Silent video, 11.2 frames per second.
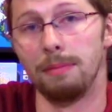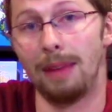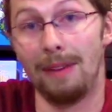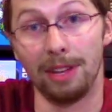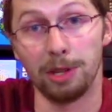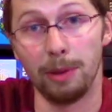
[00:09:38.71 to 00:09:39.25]
I
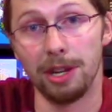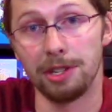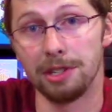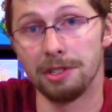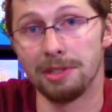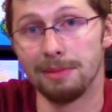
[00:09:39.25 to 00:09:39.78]
have the
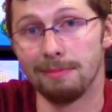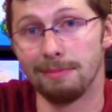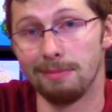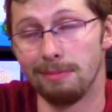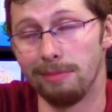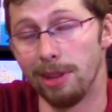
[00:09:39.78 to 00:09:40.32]
expansions.
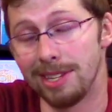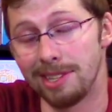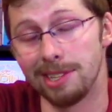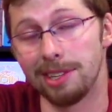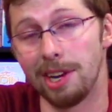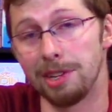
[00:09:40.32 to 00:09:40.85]
That's a
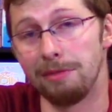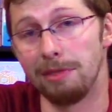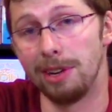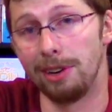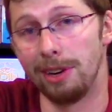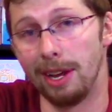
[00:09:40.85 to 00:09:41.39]
discussion for
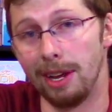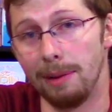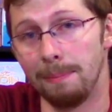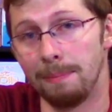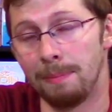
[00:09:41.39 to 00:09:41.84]
another day.